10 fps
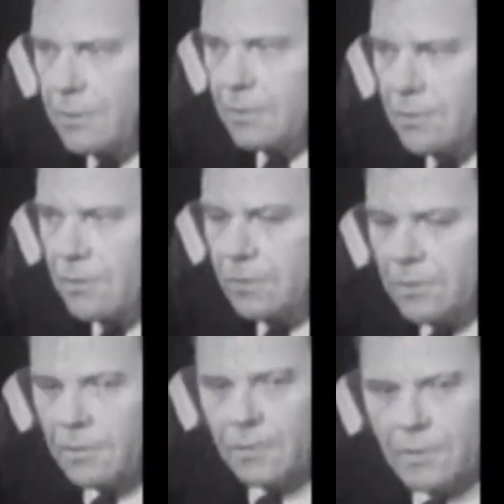
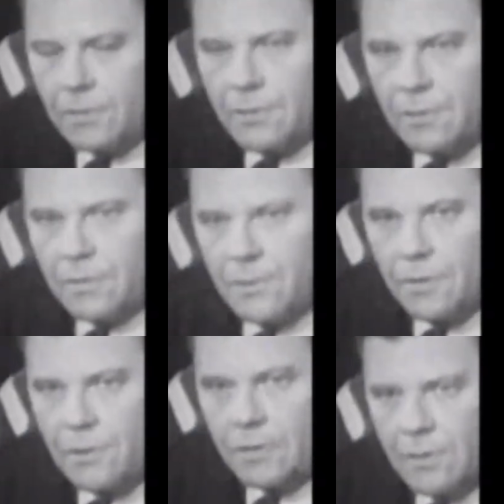
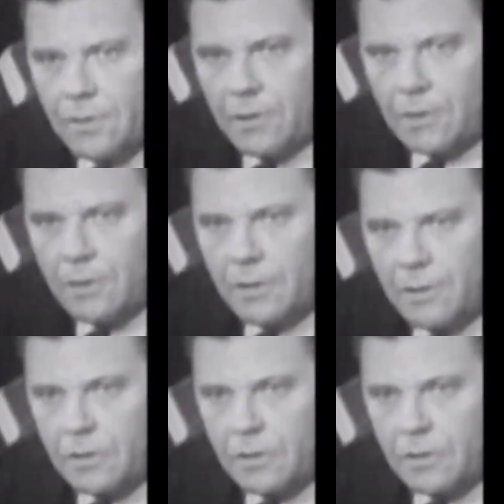(silent)